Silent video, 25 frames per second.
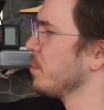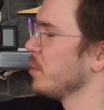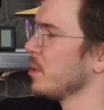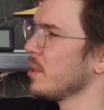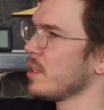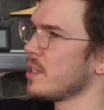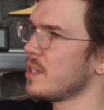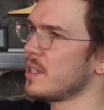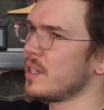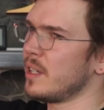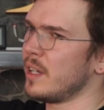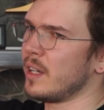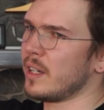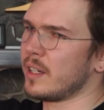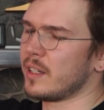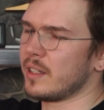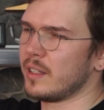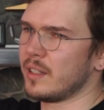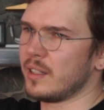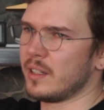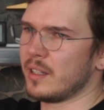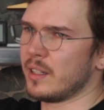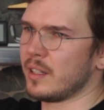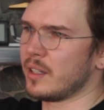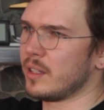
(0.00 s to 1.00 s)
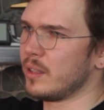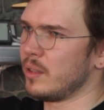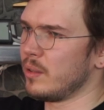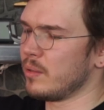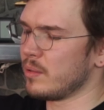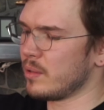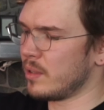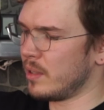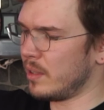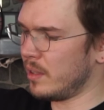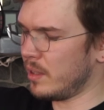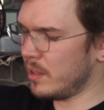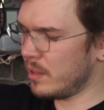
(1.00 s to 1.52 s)
me a sec. I
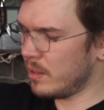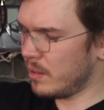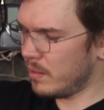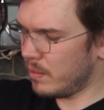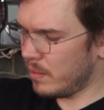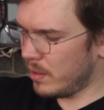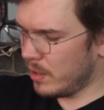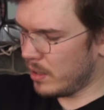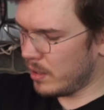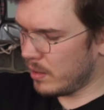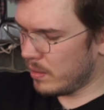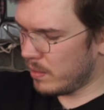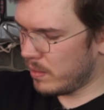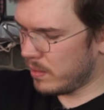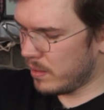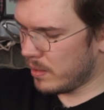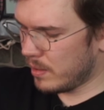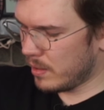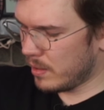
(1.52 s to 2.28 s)
close the needle valve.